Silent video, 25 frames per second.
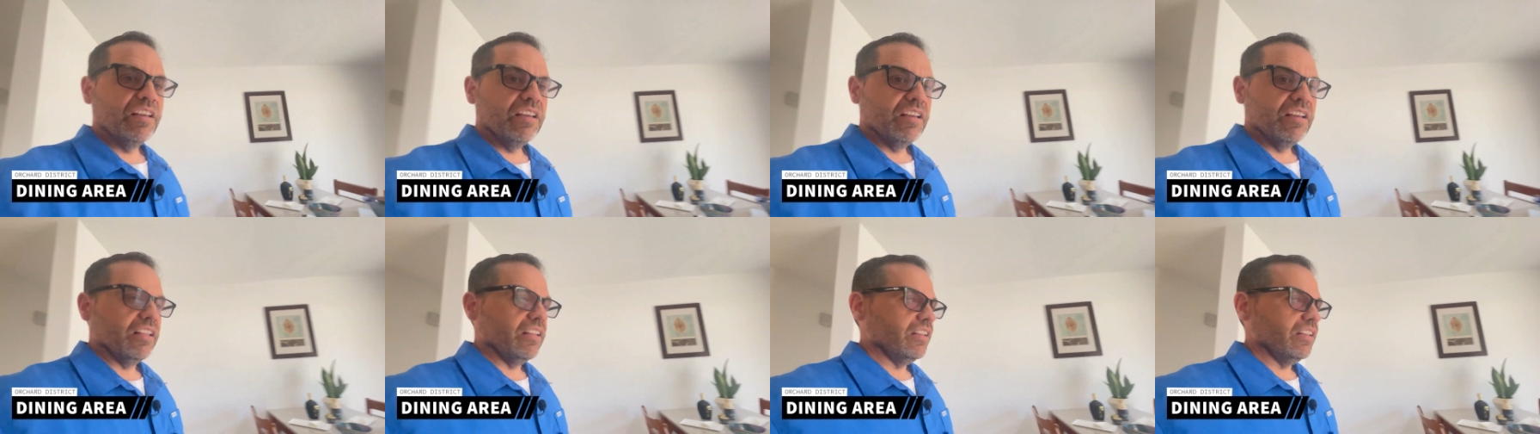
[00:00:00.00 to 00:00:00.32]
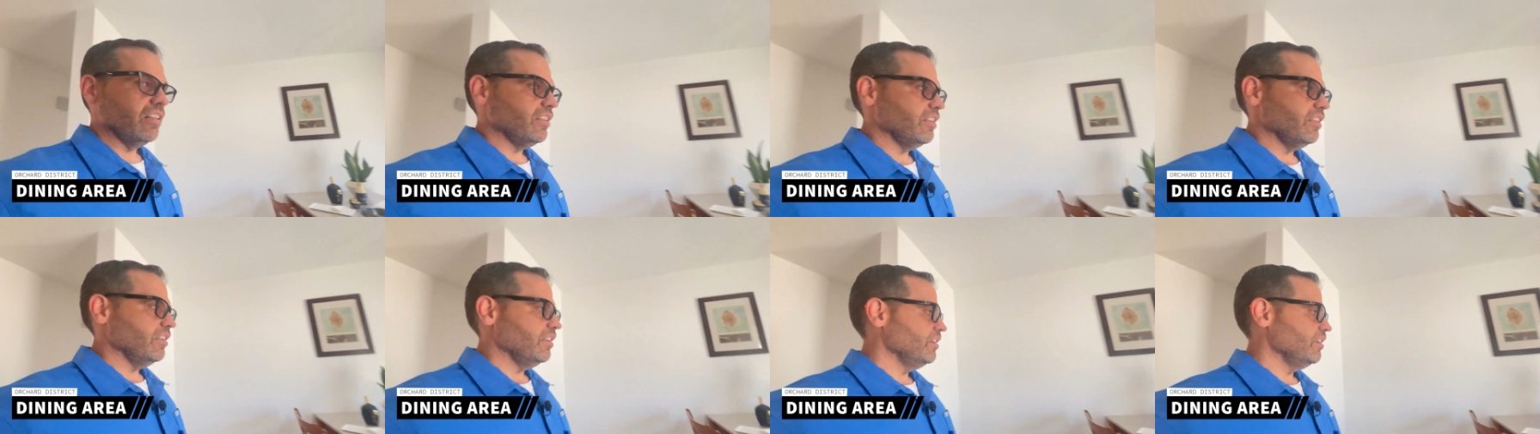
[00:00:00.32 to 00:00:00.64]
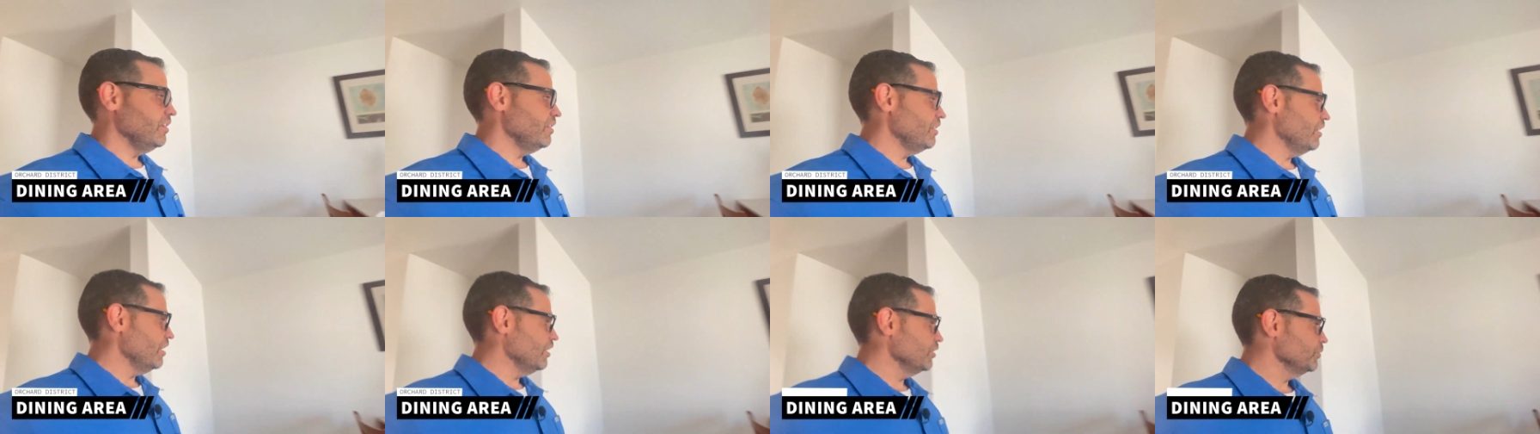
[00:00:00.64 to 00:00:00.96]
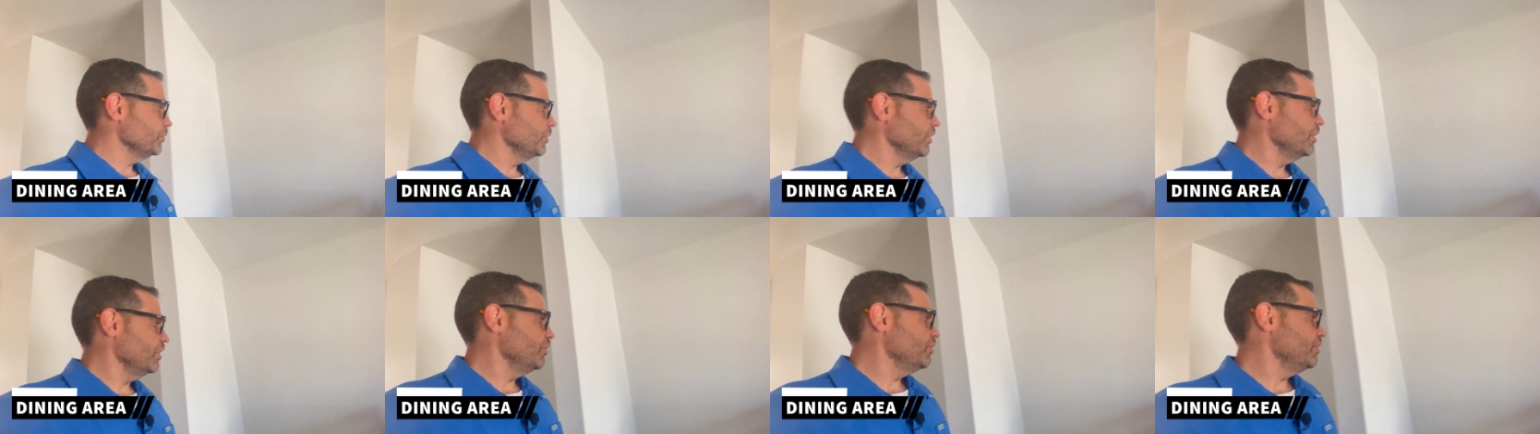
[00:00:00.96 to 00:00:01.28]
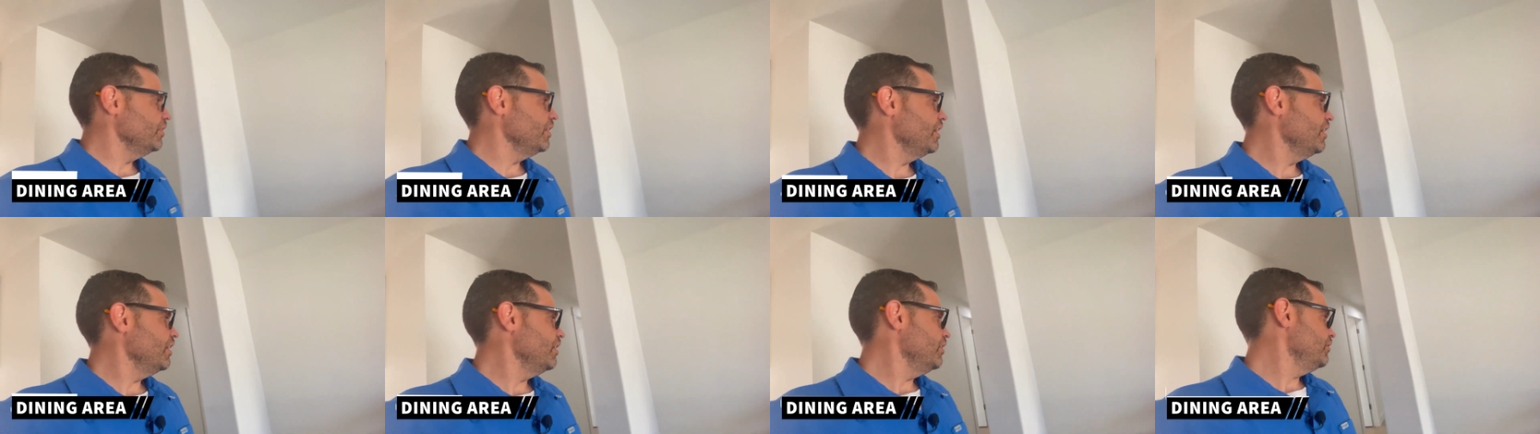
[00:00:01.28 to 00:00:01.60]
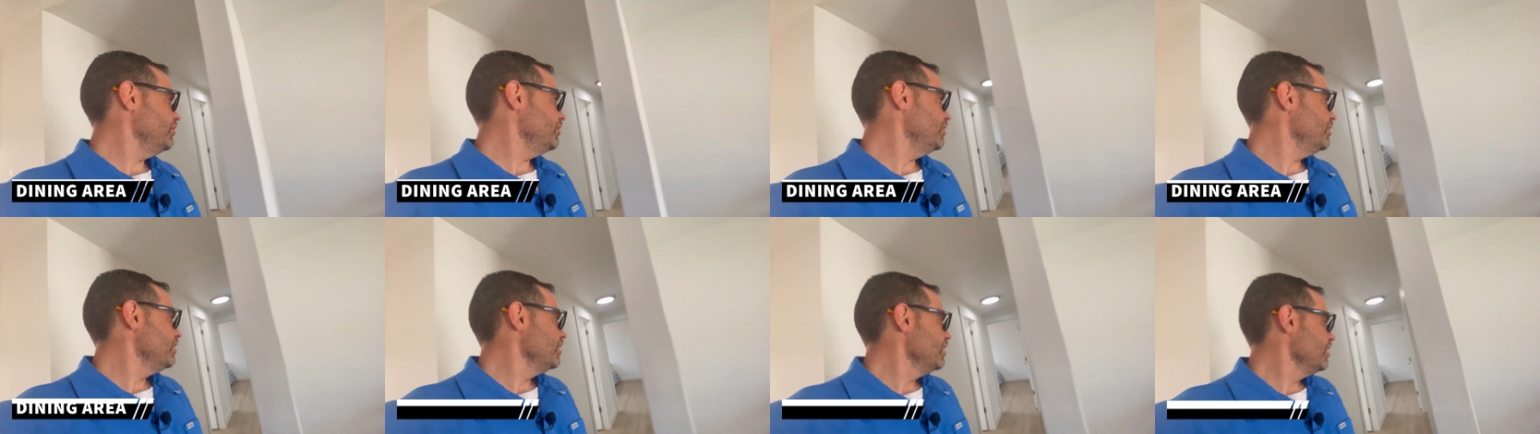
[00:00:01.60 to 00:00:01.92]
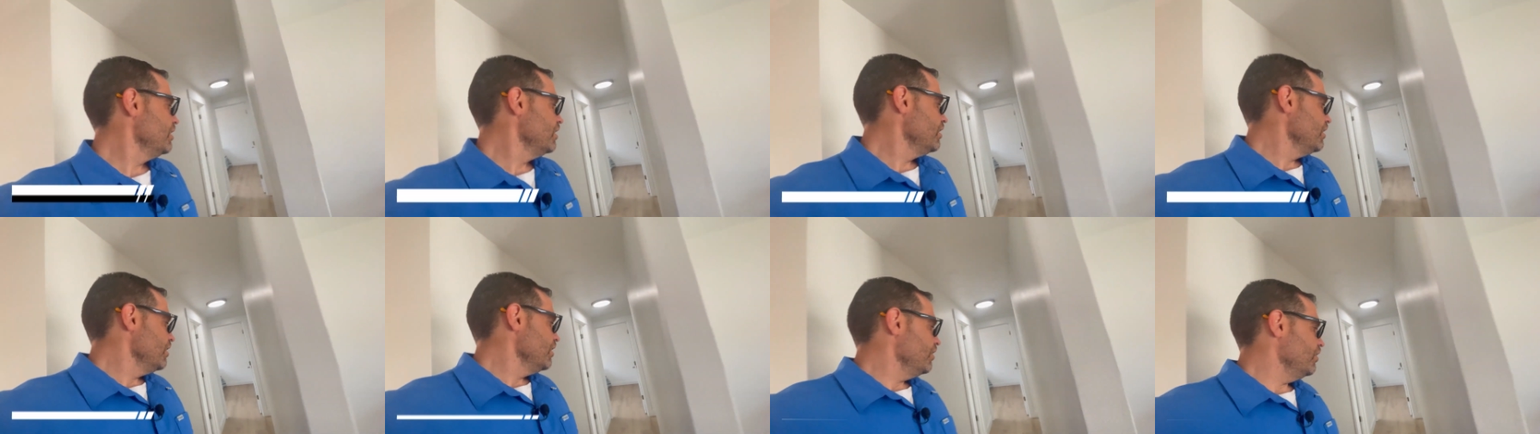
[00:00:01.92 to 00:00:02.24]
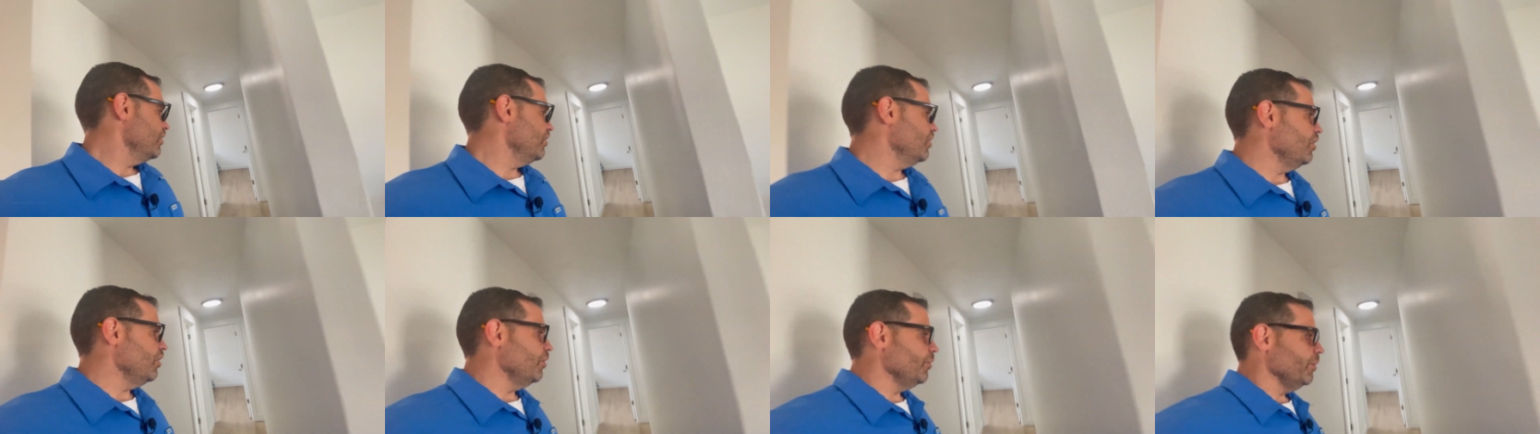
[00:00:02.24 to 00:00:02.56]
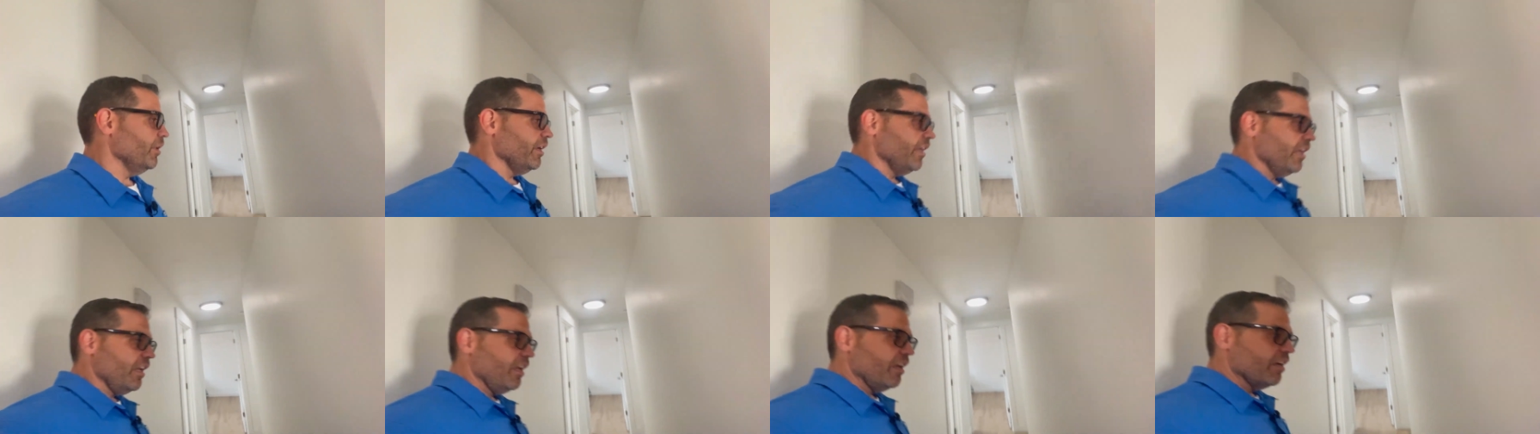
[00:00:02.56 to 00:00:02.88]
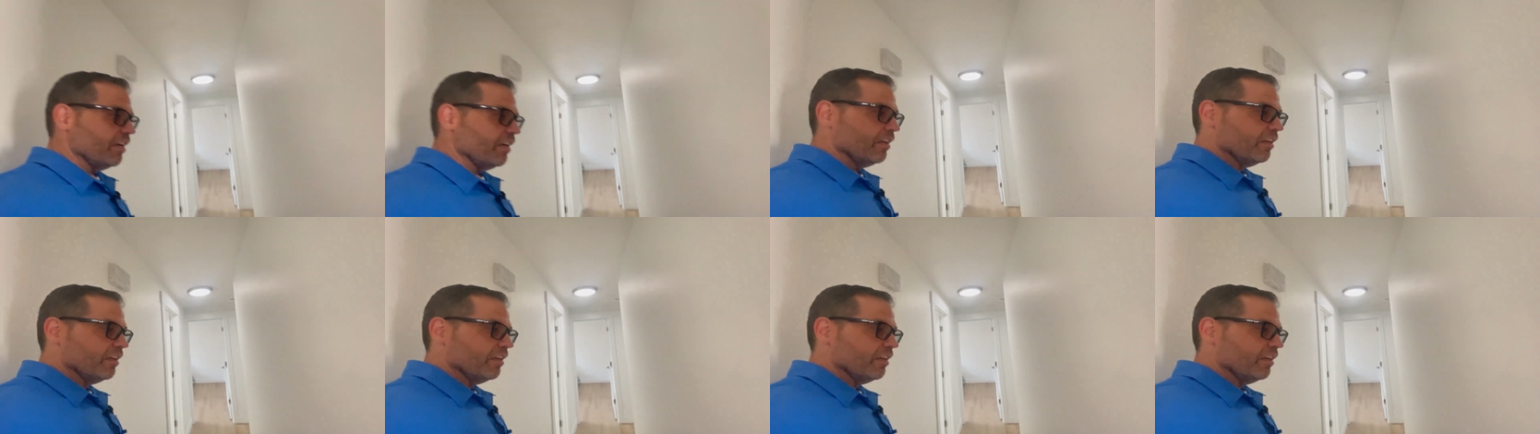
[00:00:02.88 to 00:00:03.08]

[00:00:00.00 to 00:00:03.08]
And then as we go down the hallway,